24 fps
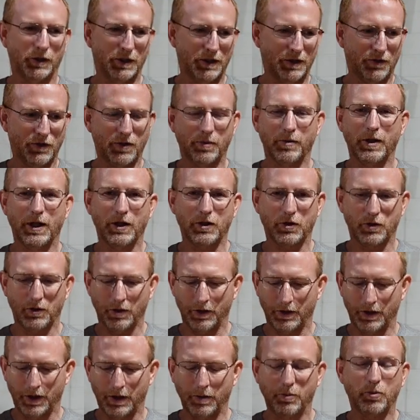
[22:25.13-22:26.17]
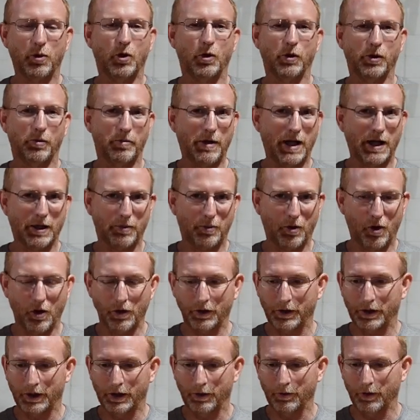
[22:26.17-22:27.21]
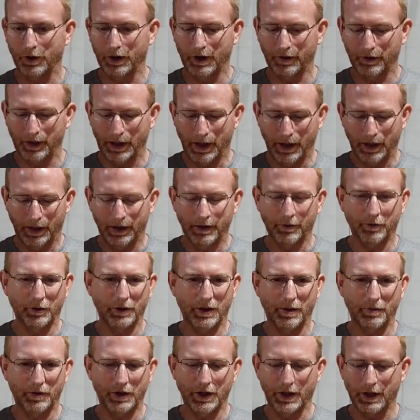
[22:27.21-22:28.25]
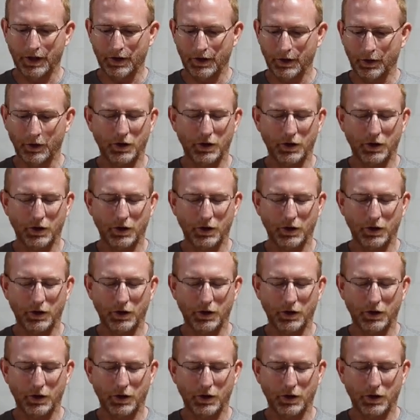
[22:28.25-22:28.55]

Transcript: leave some extra and then pull the back part and get rid of it when I'm done.